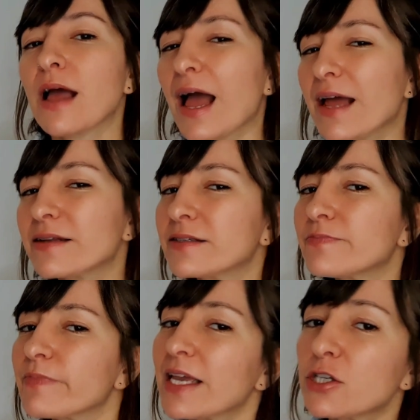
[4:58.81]
and
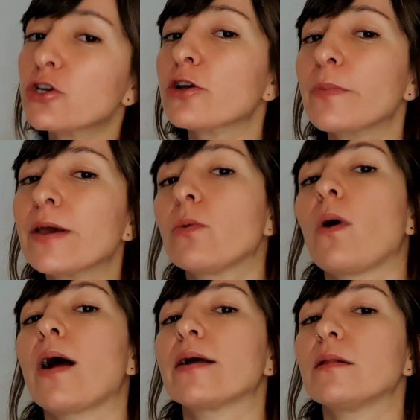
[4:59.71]
it took me a
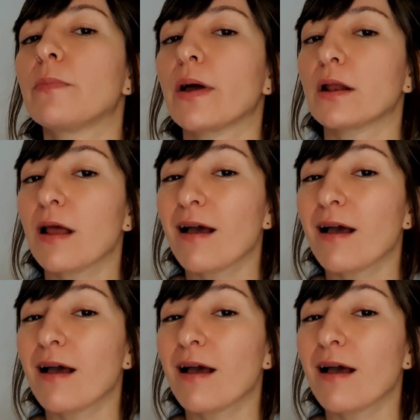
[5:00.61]
while, but